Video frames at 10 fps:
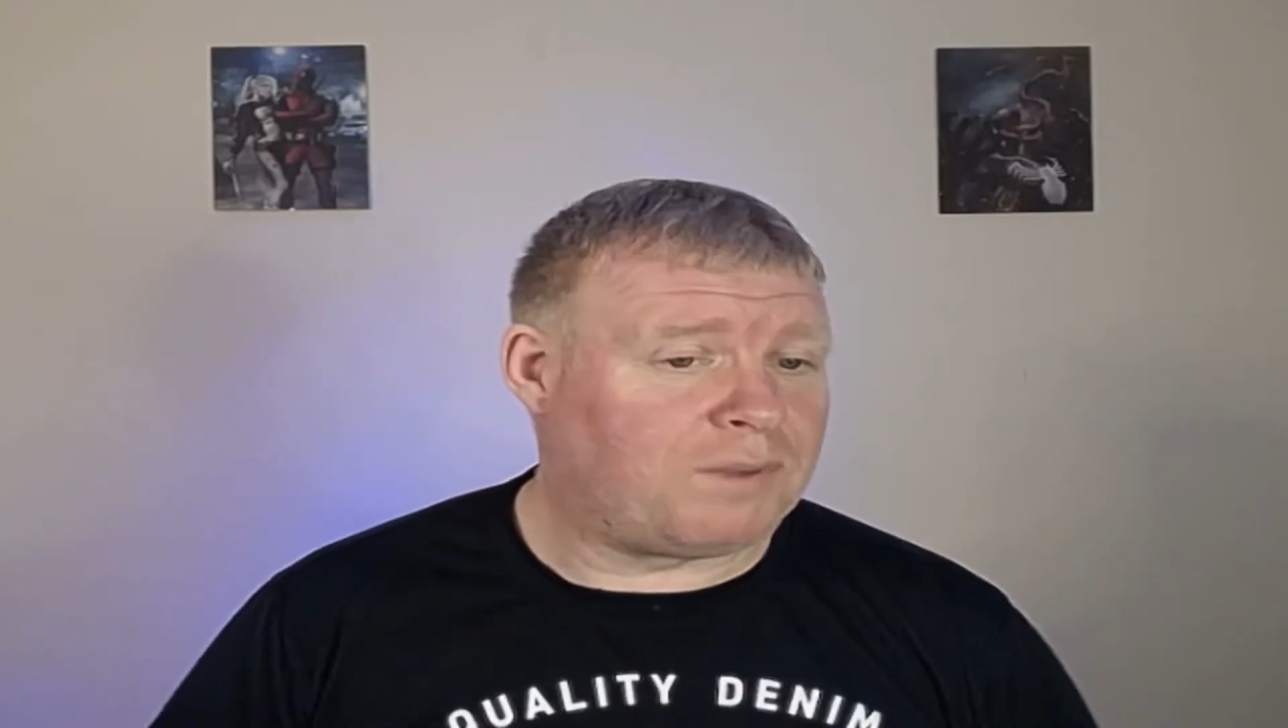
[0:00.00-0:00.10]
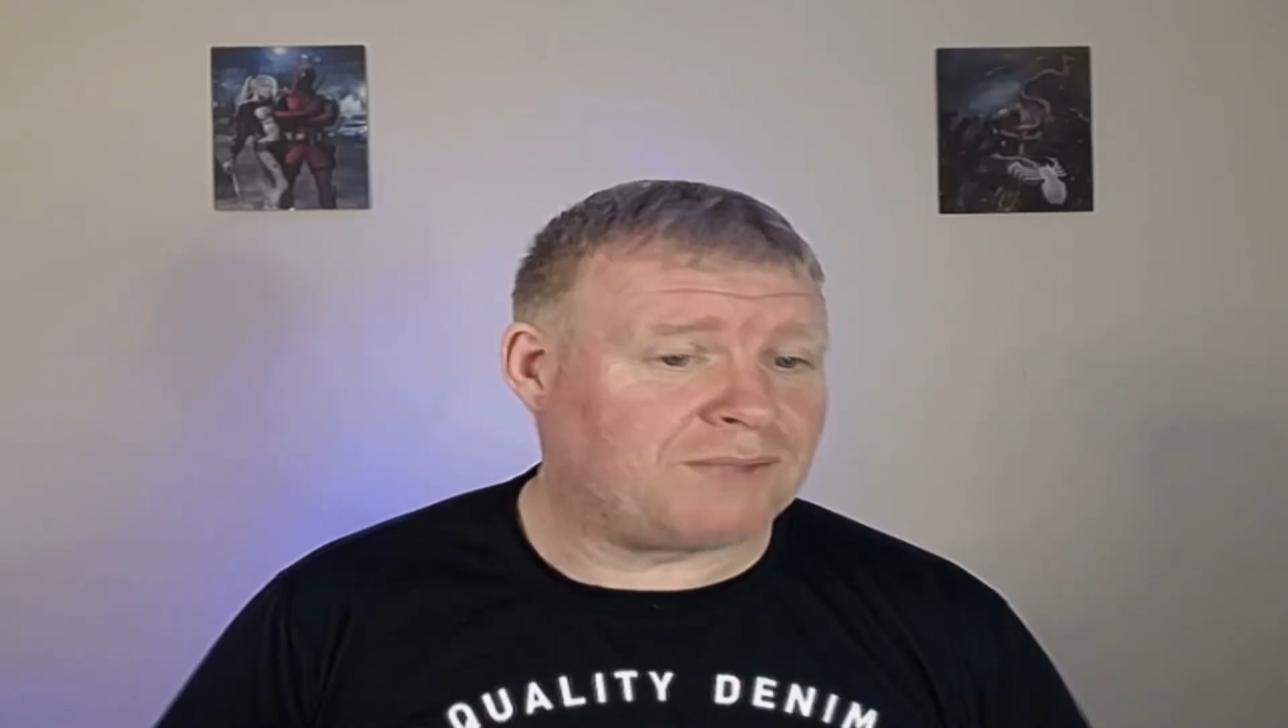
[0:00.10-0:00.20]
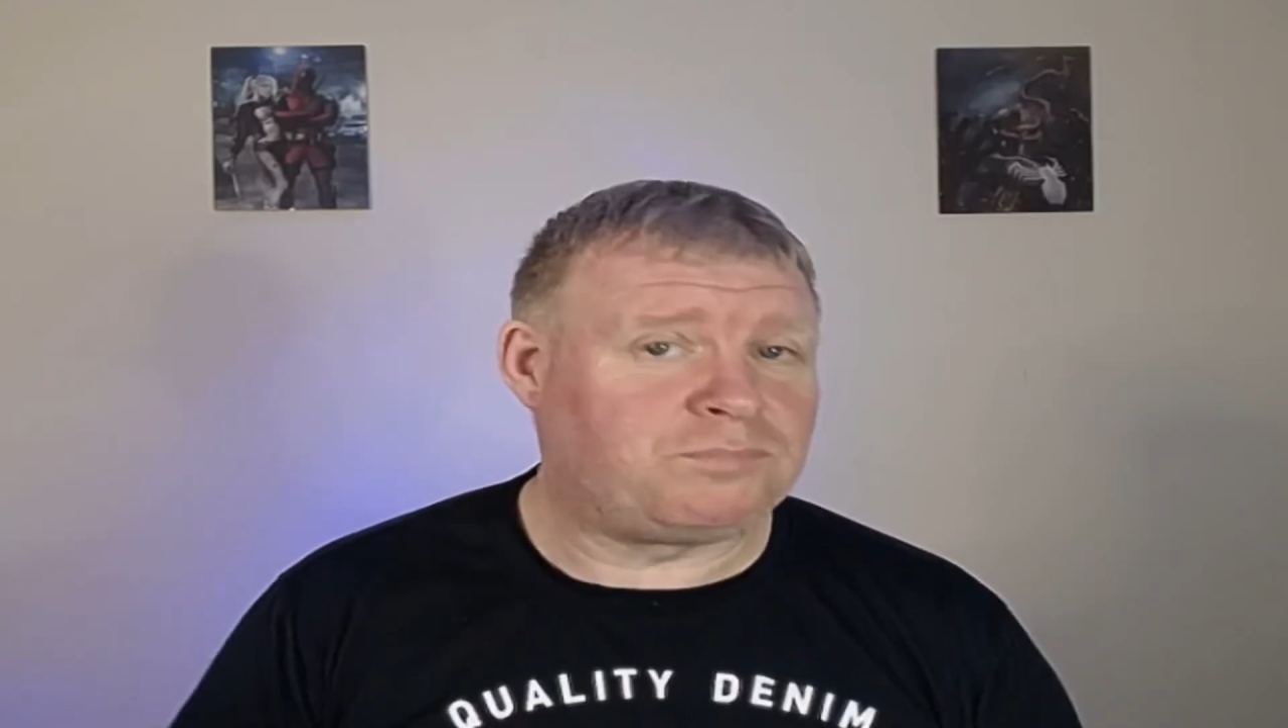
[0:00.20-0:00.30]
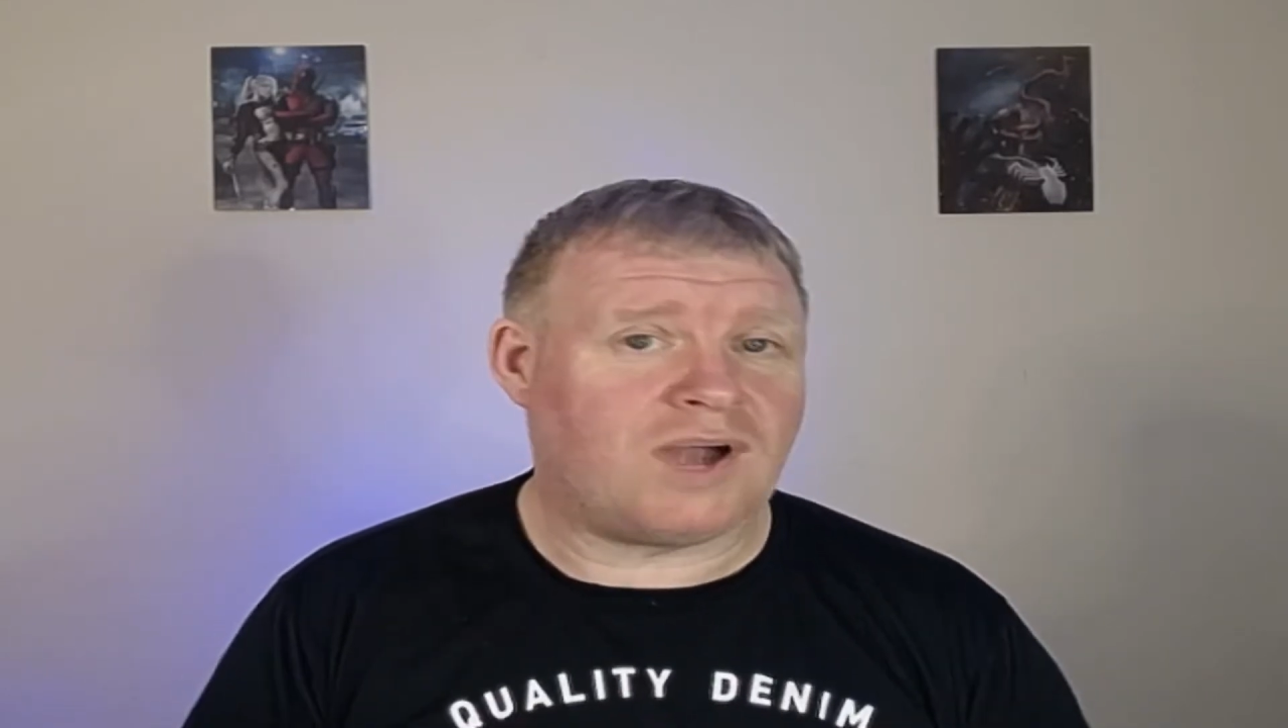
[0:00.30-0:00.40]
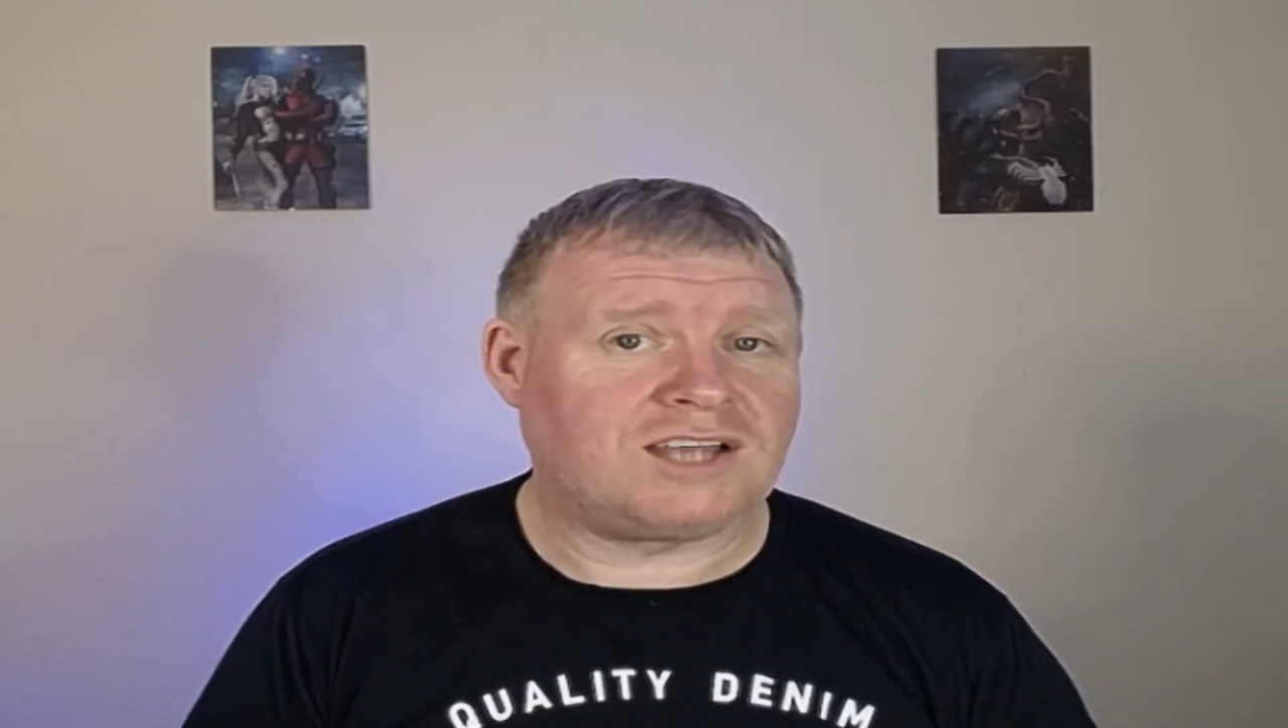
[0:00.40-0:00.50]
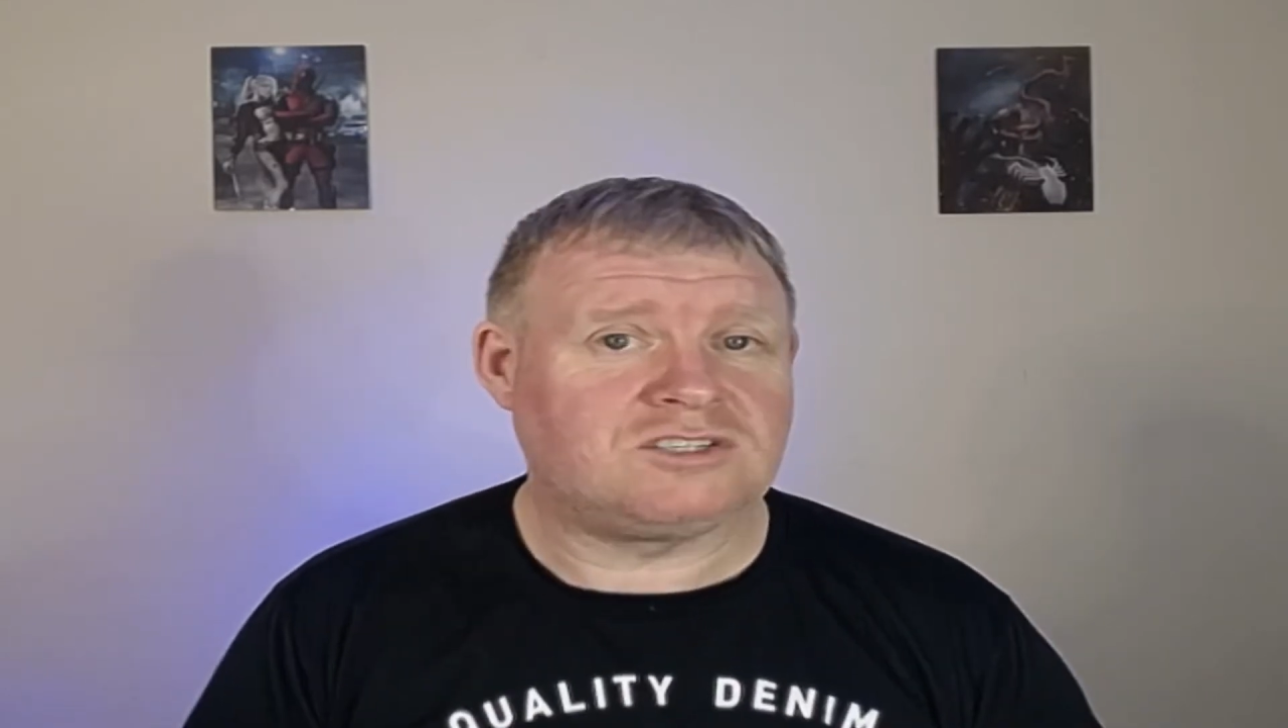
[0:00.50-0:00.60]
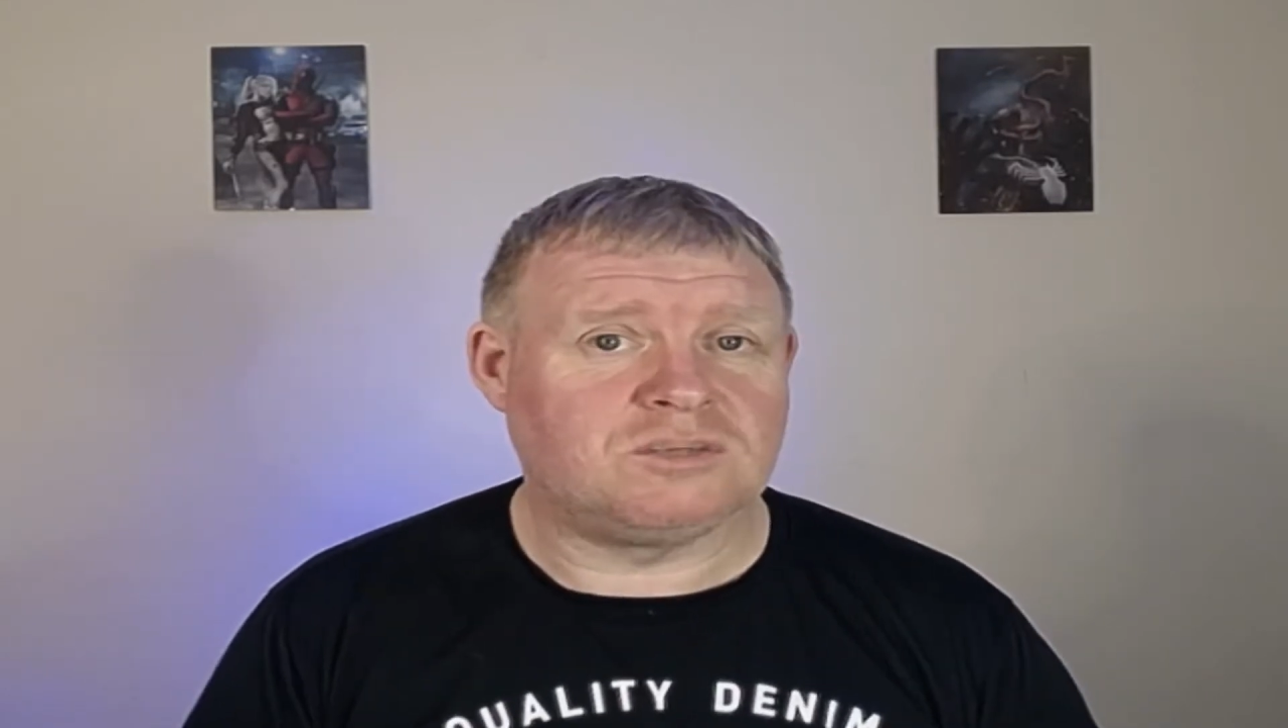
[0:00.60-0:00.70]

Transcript: bad price,